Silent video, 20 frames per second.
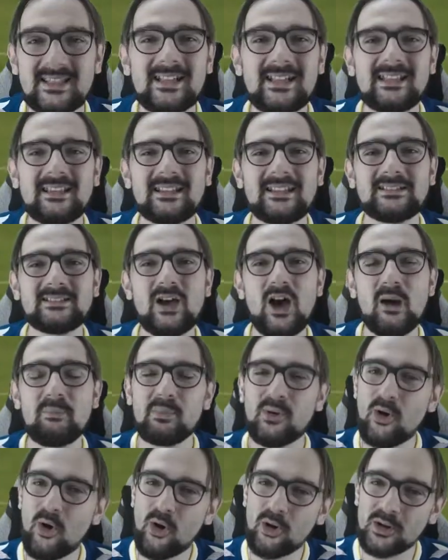it in the
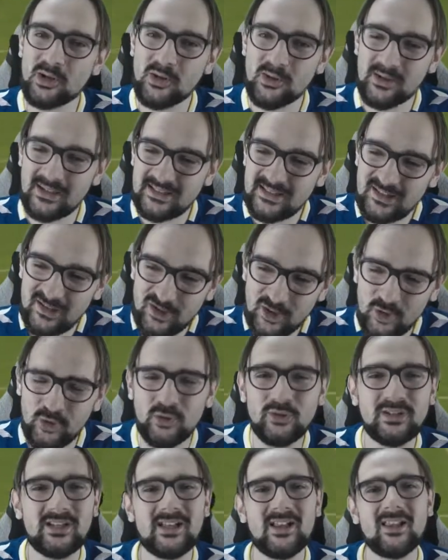top corner. It's
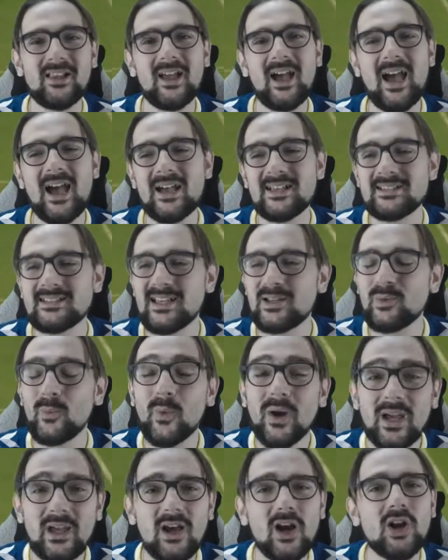2-0, guys. And
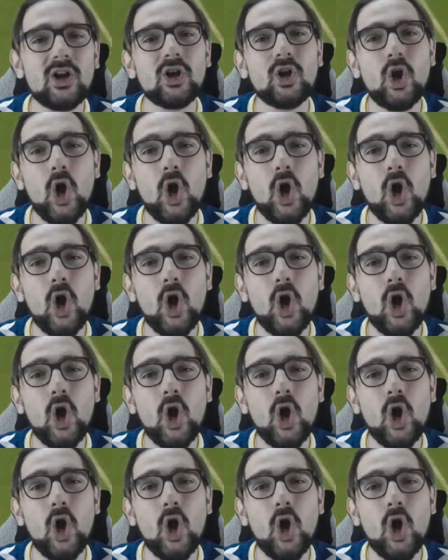we are